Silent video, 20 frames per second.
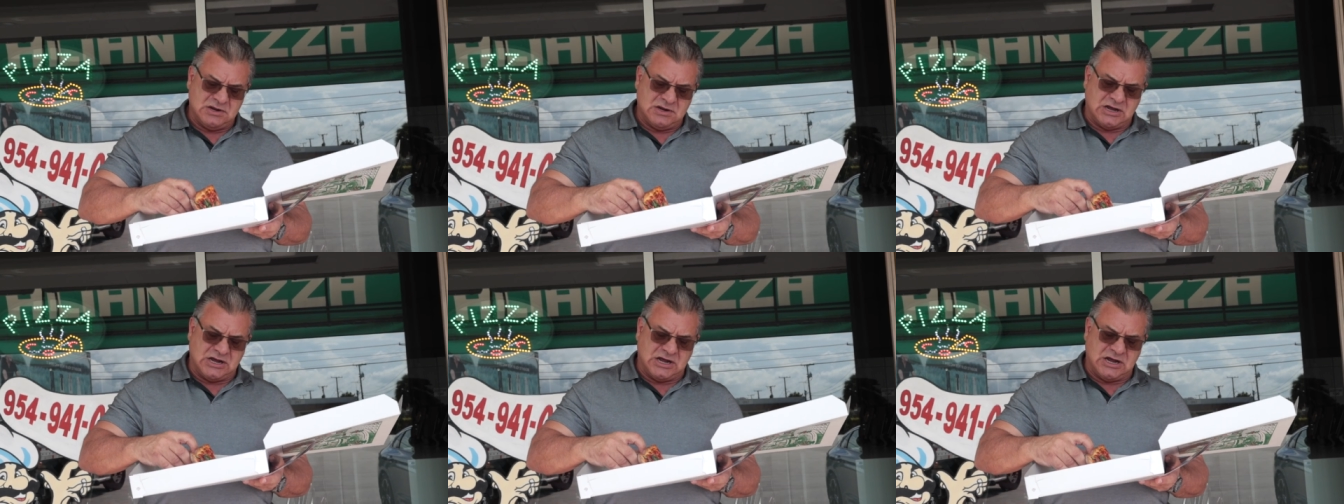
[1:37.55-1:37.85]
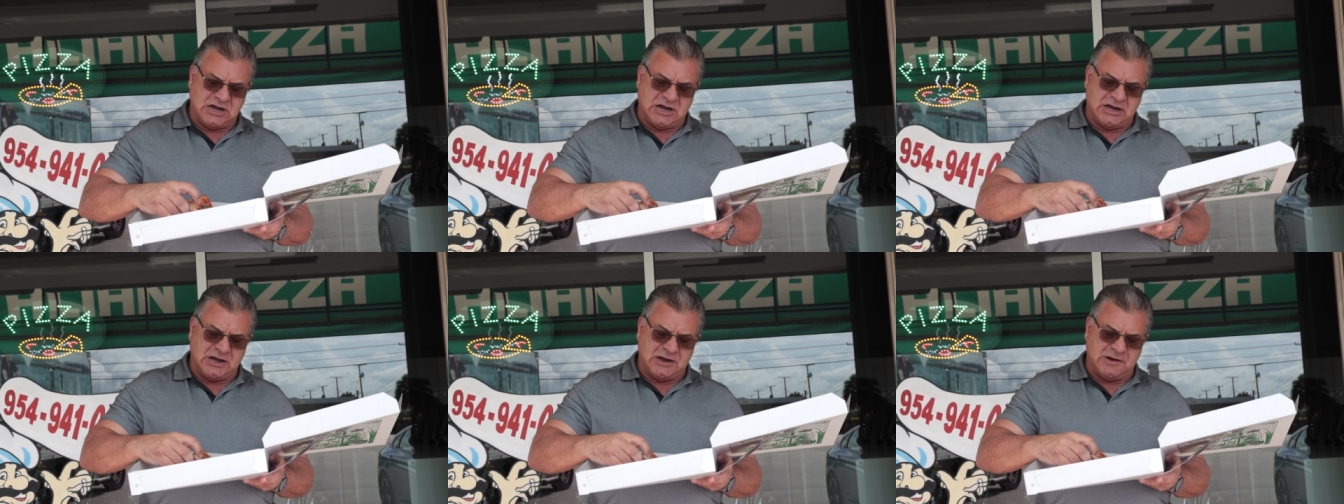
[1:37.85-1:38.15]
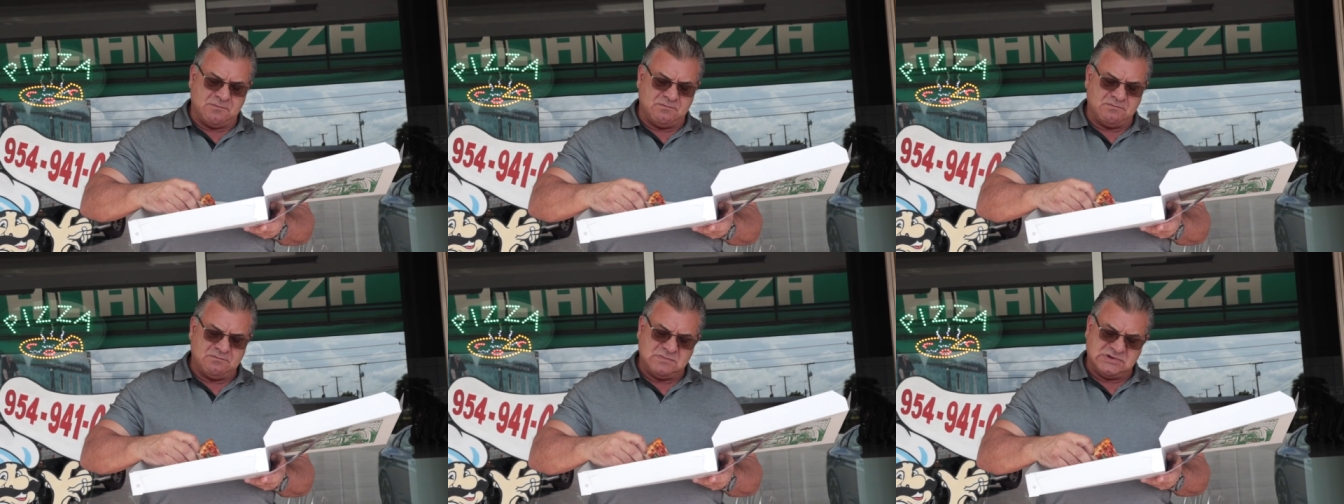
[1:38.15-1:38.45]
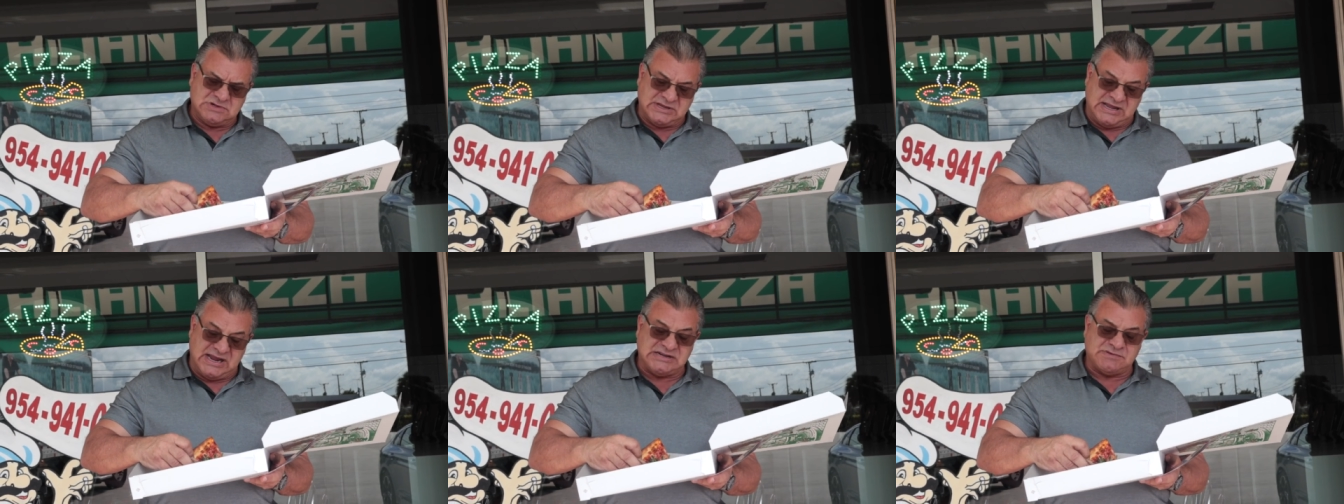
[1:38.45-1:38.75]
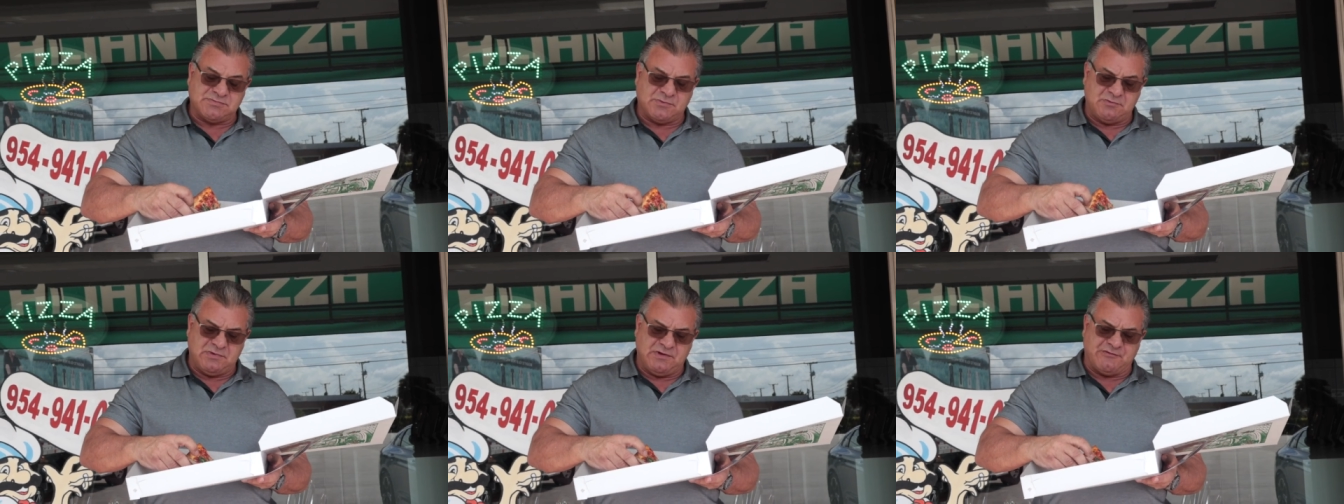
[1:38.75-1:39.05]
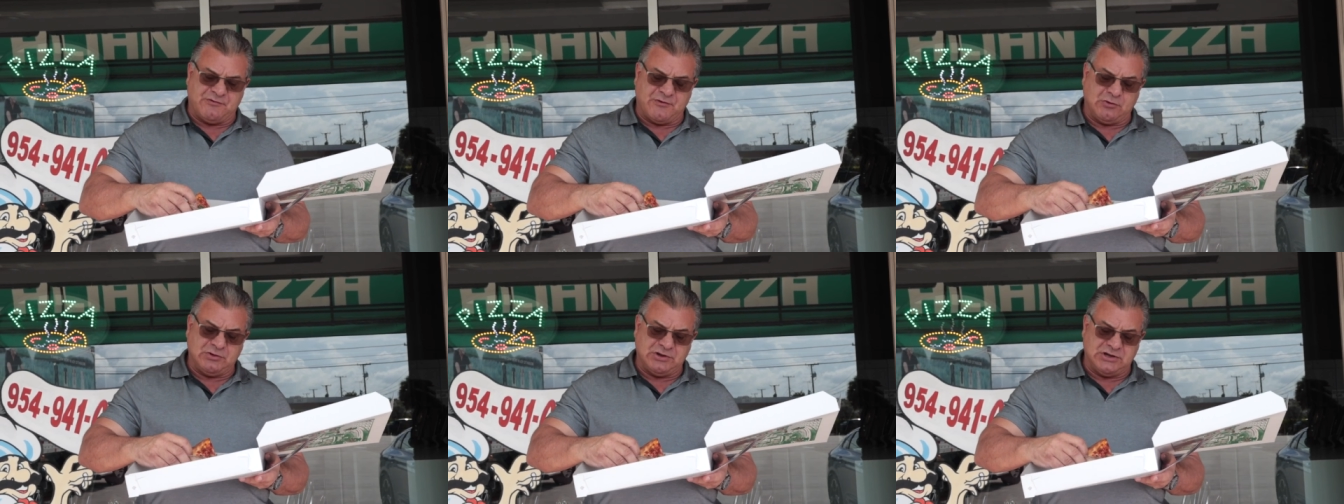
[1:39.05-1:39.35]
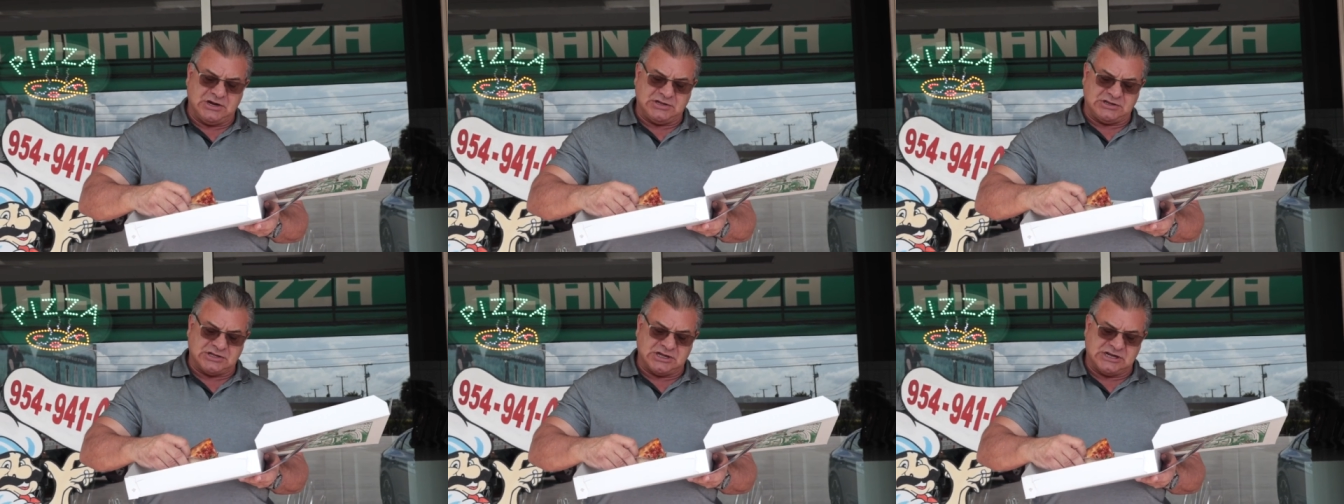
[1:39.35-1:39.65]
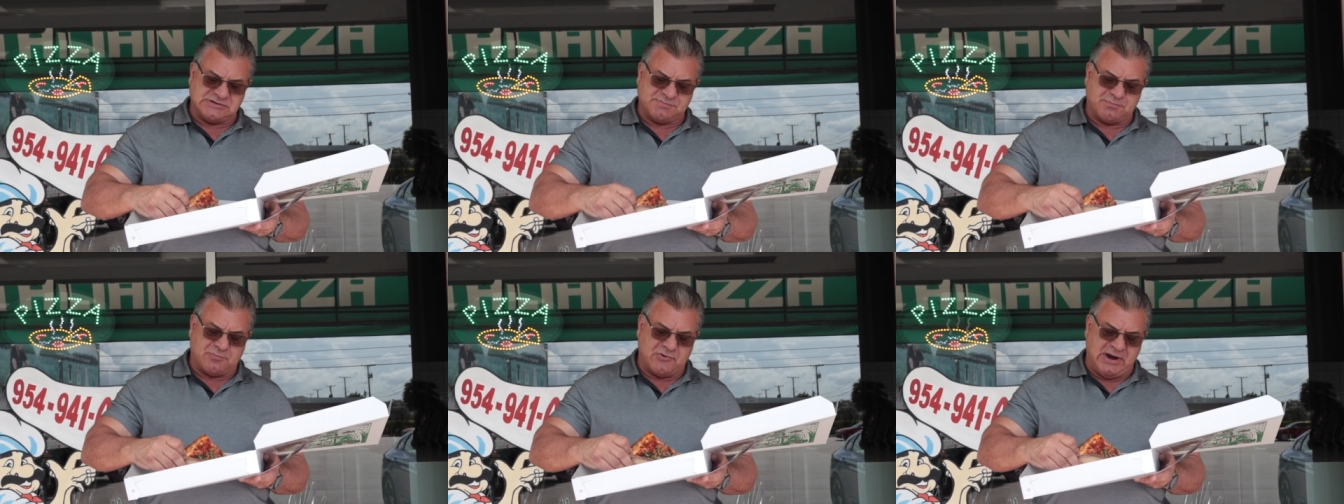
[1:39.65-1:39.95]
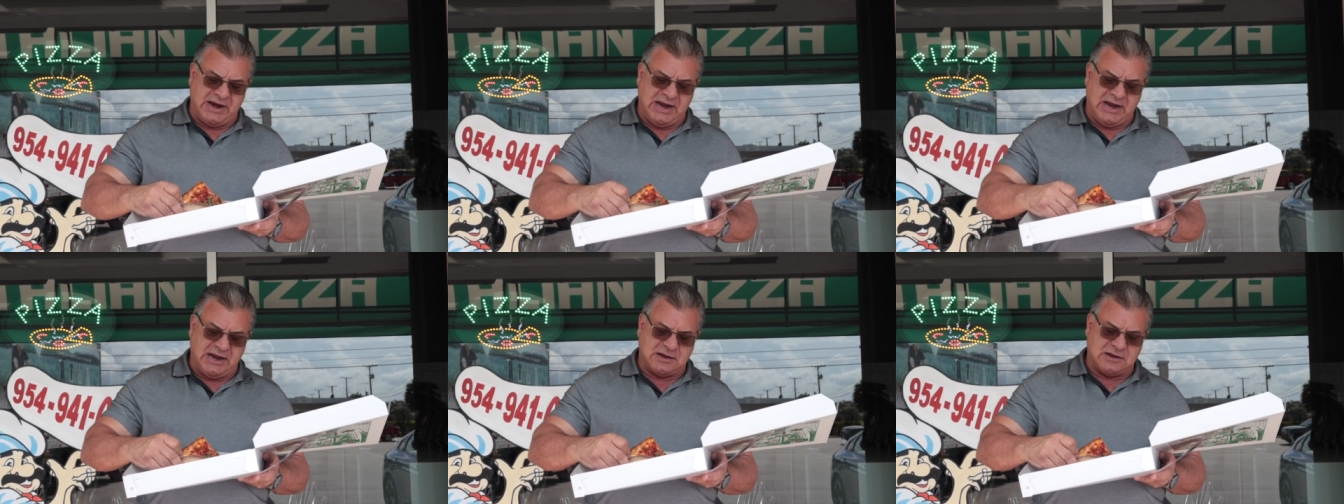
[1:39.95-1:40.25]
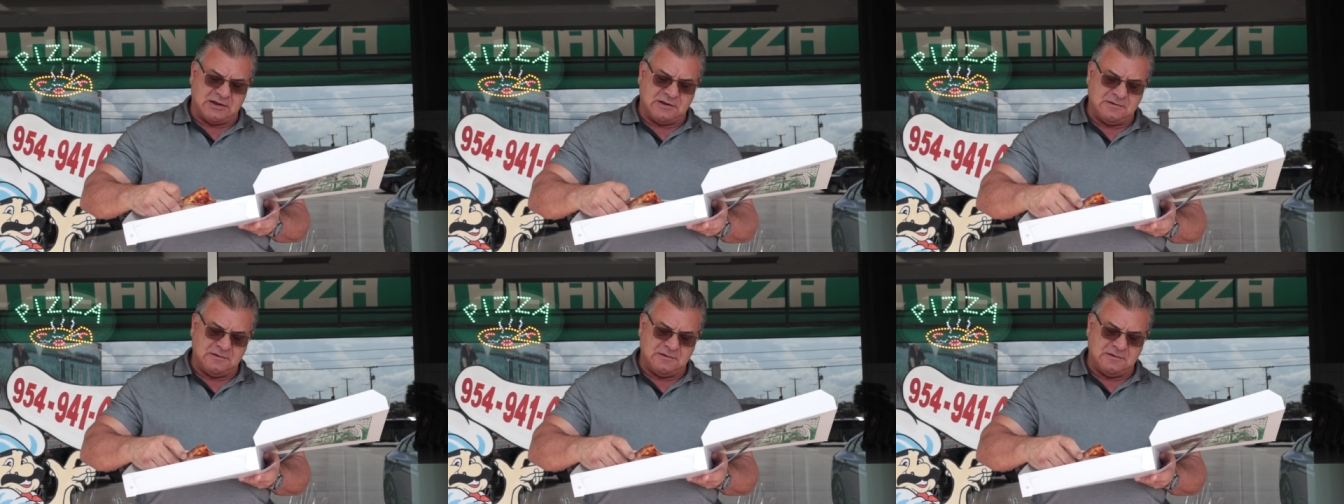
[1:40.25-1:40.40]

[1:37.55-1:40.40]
Uh, nice when we fold it, it does break.